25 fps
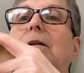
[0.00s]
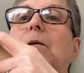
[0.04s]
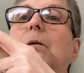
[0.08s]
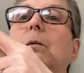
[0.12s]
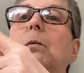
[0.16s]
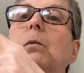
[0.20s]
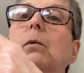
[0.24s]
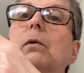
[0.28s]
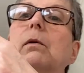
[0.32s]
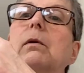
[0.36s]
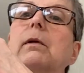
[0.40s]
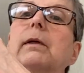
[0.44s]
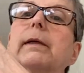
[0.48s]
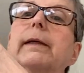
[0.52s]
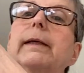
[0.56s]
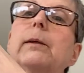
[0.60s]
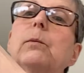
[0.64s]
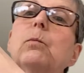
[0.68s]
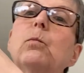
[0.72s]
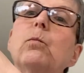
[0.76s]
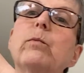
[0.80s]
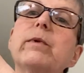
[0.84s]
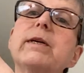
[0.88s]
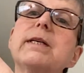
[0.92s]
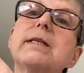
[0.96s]
What can
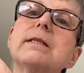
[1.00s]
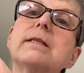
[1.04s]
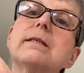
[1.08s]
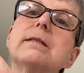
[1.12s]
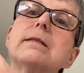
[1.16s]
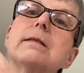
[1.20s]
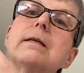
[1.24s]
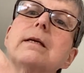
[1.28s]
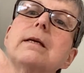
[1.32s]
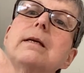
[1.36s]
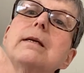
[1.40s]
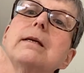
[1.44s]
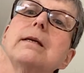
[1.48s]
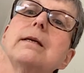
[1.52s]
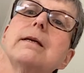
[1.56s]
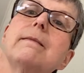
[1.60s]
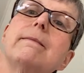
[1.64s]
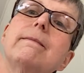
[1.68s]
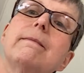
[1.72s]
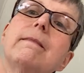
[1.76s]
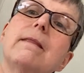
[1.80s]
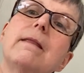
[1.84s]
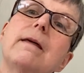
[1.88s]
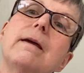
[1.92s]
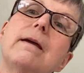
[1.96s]
we see
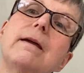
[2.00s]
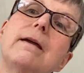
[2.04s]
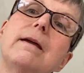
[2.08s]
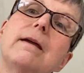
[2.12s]
in there?